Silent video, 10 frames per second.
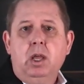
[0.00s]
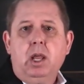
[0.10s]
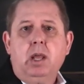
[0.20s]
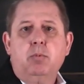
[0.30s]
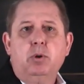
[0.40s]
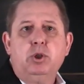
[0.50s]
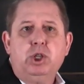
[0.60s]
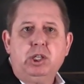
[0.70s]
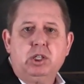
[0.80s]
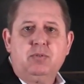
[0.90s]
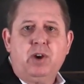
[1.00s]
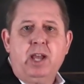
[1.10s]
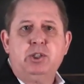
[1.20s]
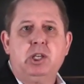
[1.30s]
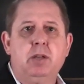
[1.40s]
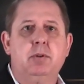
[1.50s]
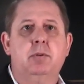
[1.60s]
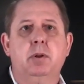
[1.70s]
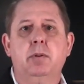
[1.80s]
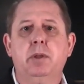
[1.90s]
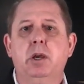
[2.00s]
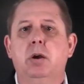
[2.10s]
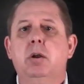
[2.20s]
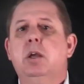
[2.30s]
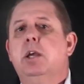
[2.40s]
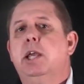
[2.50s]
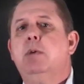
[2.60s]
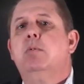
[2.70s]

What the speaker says: And when Jesus finds out that they're there, he